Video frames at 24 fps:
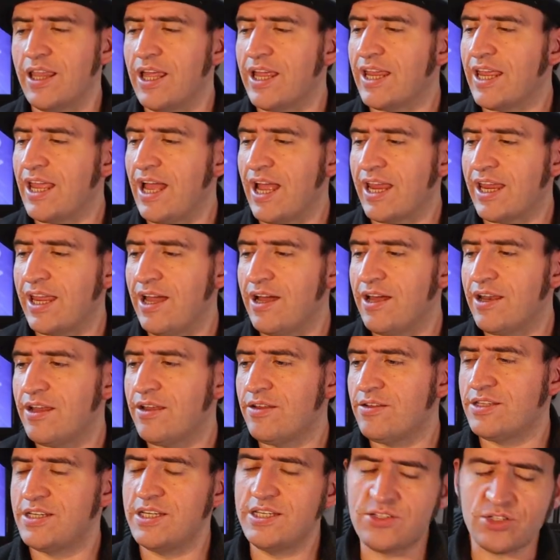Like I kind
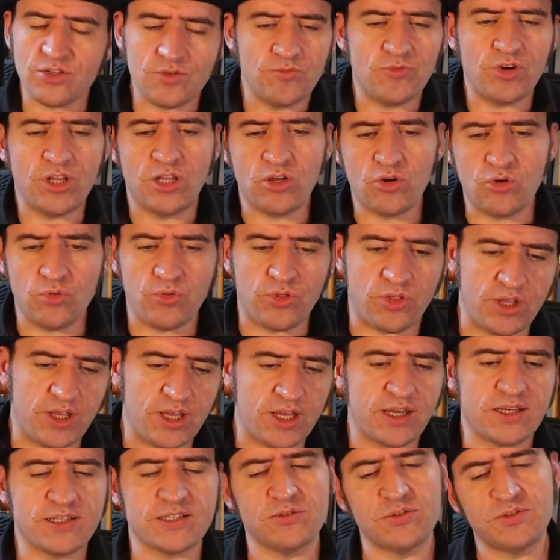of did some really cool
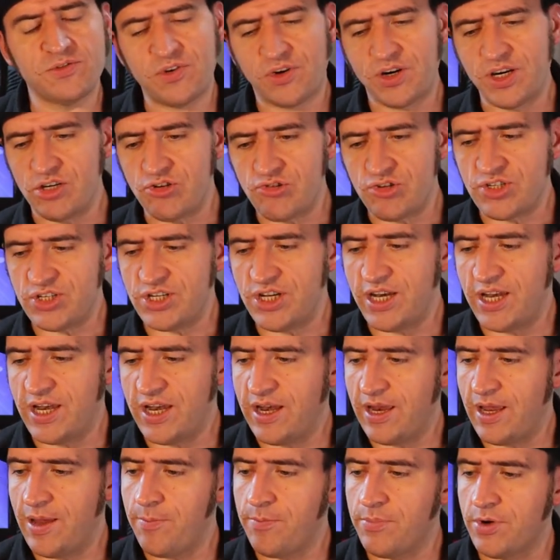things. I was very interested
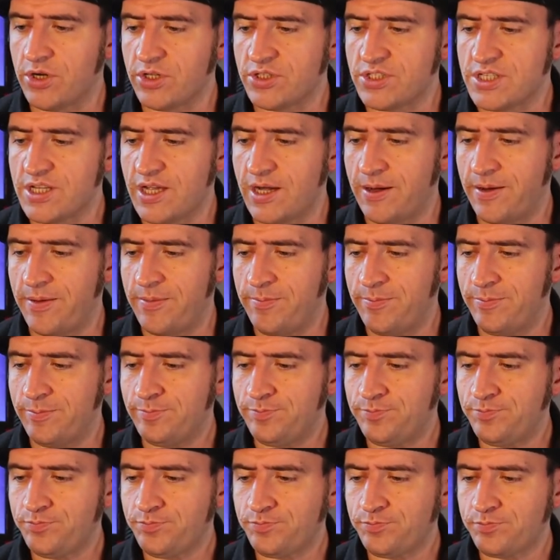in it, but it
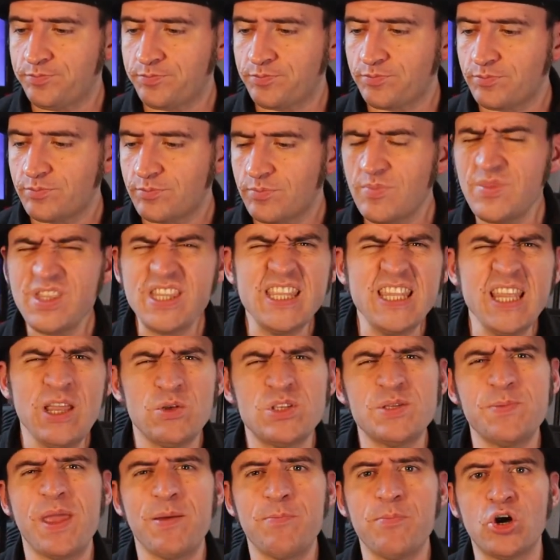
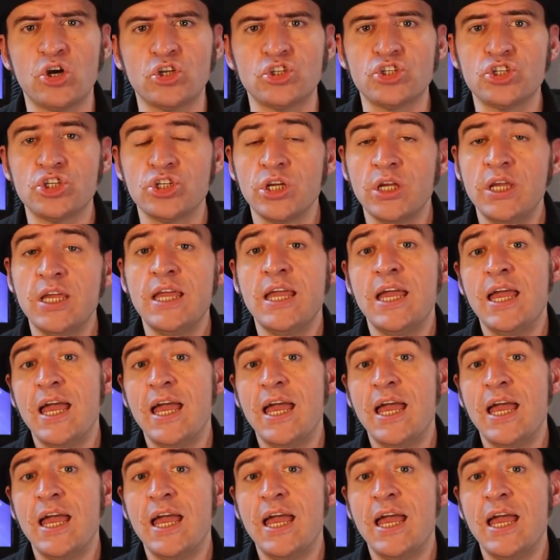was a bit much.